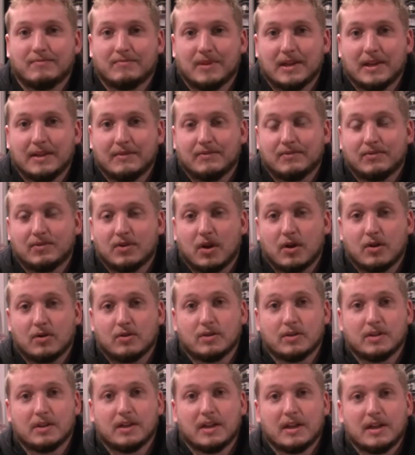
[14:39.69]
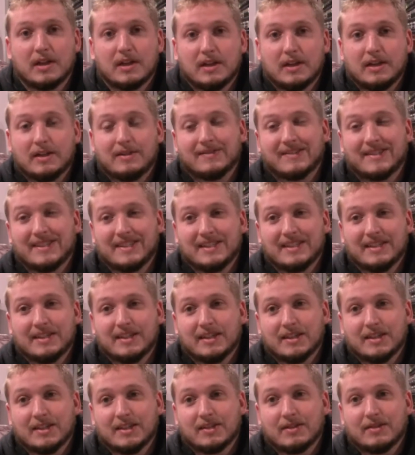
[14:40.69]
They've struggled in recent
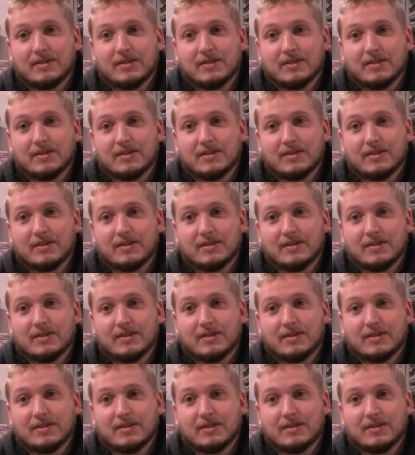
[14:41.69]
years,